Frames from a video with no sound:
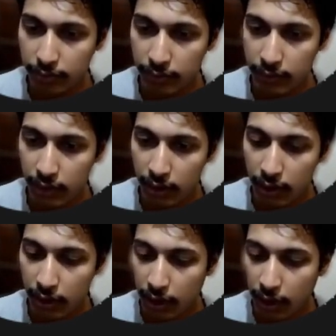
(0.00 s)
Enter the
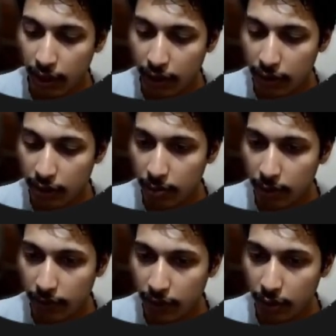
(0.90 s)
number
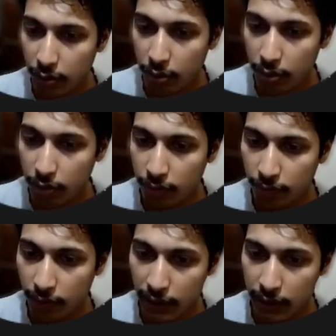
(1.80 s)
1221.
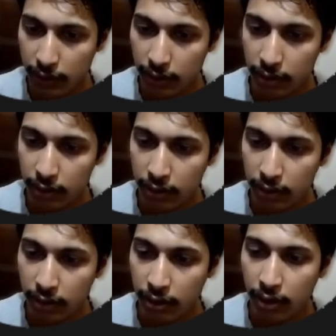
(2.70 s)

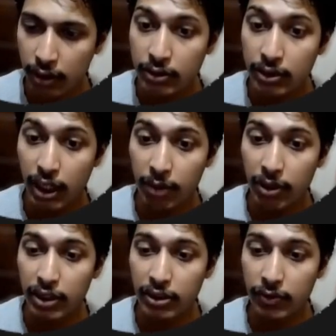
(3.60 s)
Segmentation fault
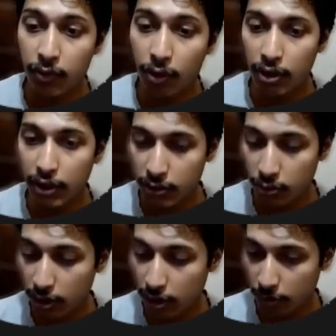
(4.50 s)
actually come.
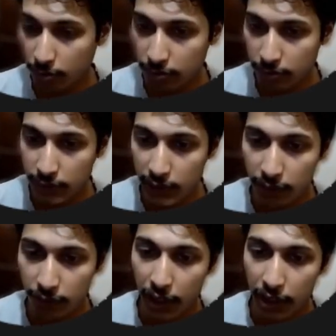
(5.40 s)
Why?
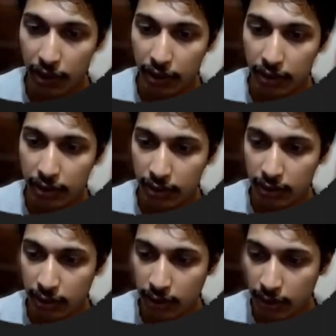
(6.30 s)

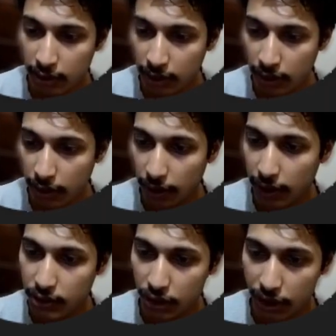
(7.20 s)
Let's check
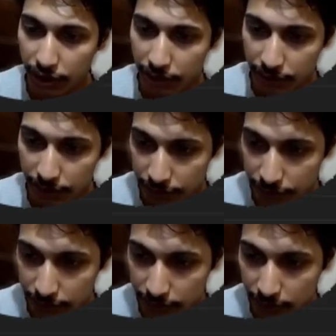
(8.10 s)
what
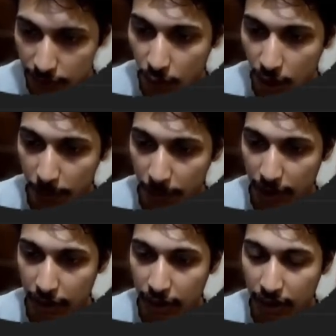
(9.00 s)
happened.
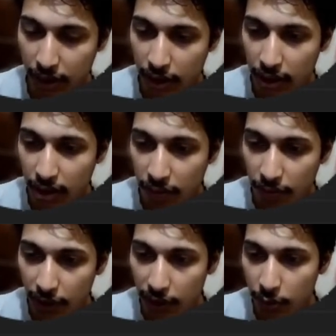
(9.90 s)

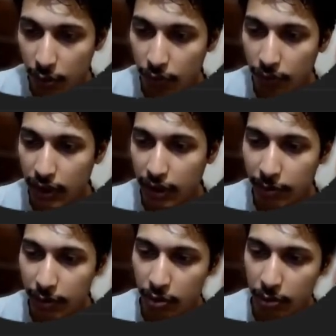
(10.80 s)
1221 come into the picture,
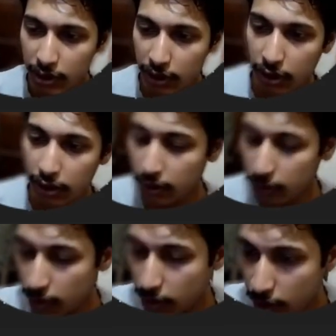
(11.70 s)

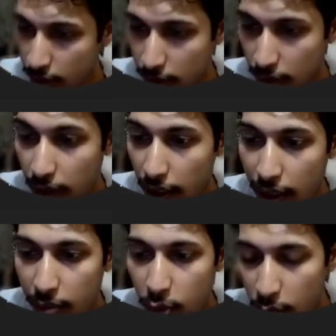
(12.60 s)
then n modulo
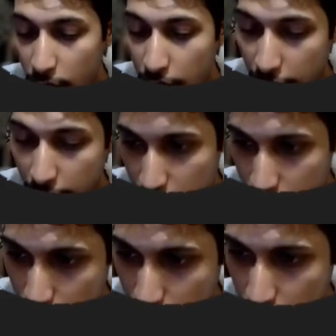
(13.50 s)
10, then
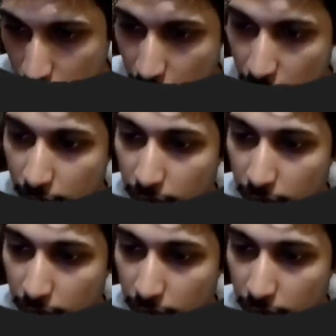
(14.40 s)
1.